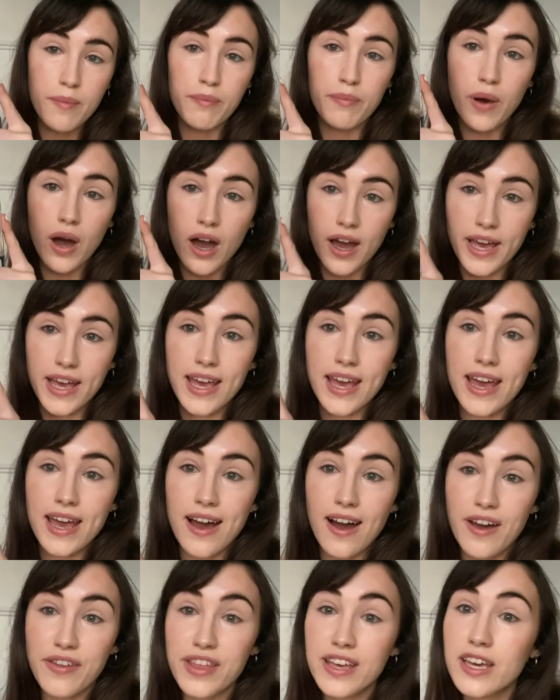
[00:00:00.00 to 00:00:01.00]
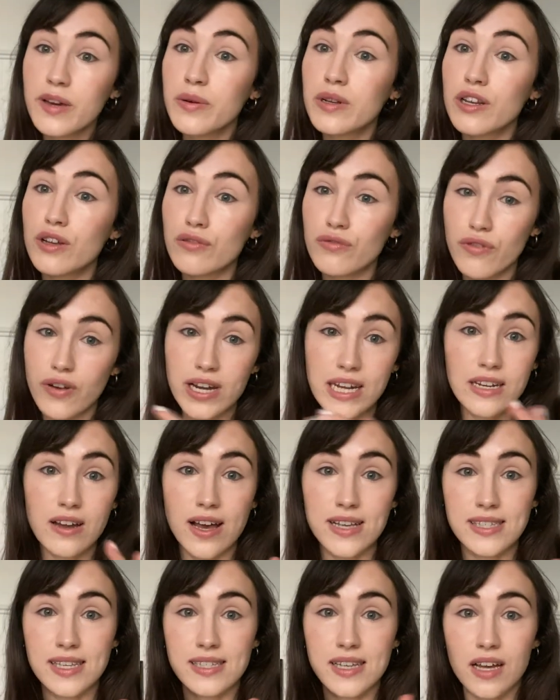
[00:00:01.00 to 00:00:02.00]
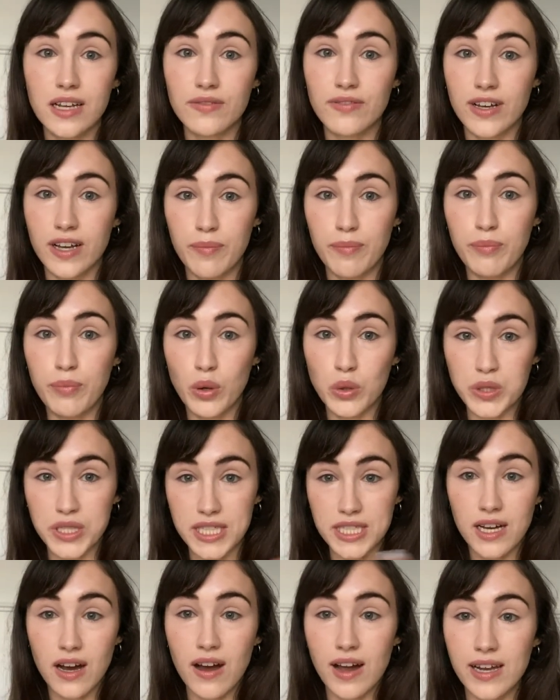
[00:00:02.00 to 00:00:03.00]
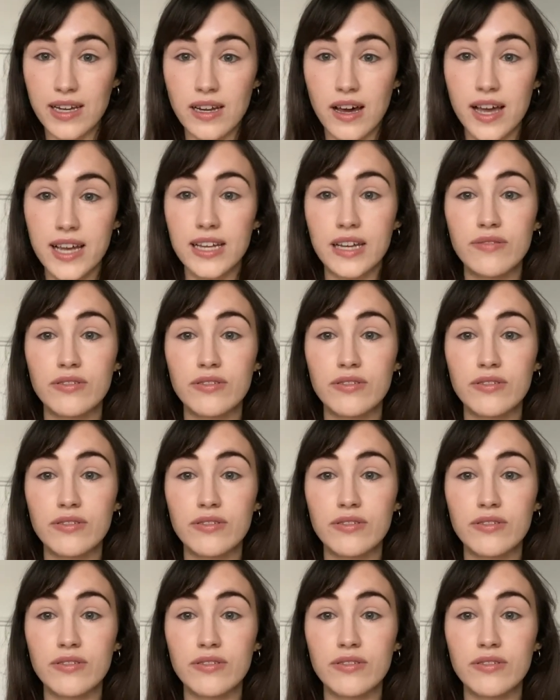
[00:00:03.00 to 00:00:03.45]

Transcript: but I think it would look really nice as kind of like a body highlight.